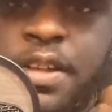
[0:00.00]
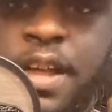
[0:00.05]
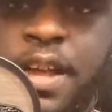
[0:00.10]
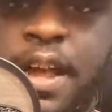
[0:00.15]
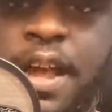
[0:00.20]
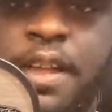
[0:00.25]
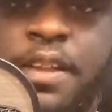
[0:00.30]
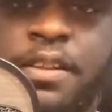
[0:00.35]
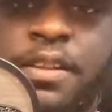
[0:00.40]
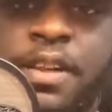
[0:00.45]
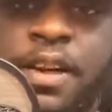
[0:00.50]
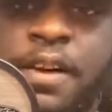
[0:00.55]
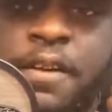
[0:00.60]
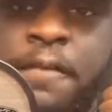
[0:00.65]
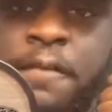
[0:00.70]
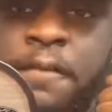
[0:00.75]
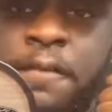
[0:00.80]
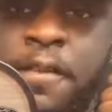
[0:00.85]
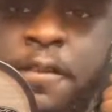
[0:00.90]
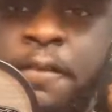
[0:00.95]
Like I
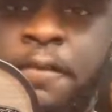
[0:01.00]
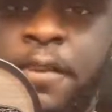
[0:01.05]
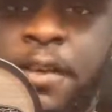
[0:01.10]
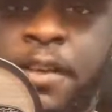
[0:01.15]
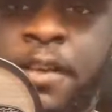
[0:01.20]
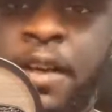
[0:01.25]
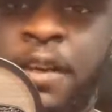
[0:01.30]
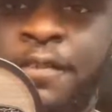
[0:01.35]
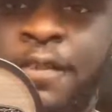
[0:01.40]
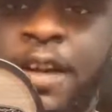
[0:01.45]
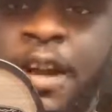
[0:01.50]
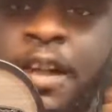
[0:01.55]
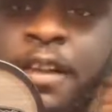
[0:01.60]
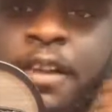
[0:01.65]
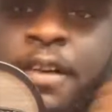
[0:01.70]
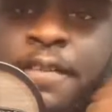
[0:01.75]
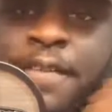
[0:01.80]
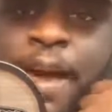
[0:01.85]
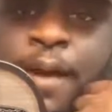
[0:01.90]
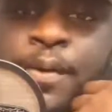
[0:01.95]
love the feel of it. I
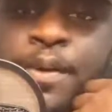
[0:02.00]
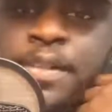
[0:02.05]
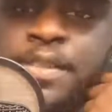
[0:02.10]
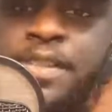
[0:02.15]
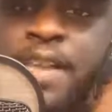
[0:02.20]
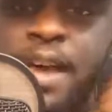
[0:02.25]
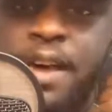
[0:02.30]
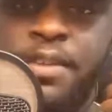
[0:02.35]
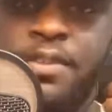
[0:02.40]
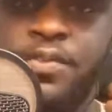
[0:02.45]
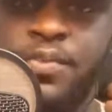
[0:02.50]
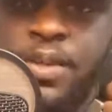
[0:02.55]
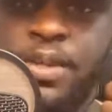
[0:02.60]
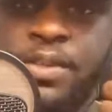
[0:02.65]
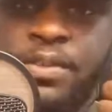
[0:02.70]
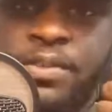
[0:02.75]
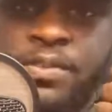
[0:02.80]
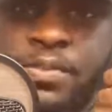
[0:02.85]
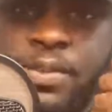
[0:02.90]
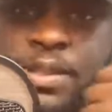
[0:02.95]
love how it sounds when
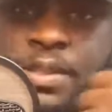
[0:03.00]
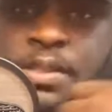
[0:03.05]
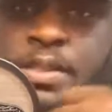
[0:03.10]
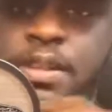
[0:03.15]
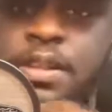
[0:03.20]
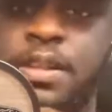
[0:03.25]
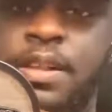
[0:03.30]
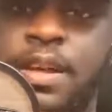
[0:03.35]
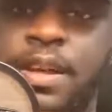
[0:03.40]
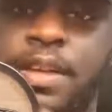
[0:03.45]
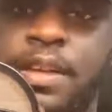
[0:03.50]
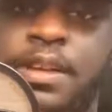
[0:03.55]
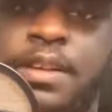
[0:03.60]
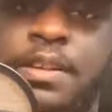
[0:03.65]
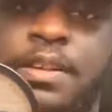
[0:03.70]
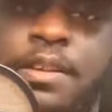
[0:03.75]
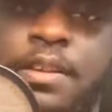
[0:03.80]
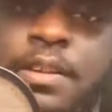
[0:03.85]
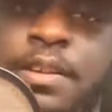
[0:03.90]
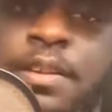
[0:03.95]
you twist it.
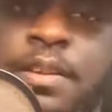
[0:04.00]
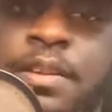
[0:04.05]
Like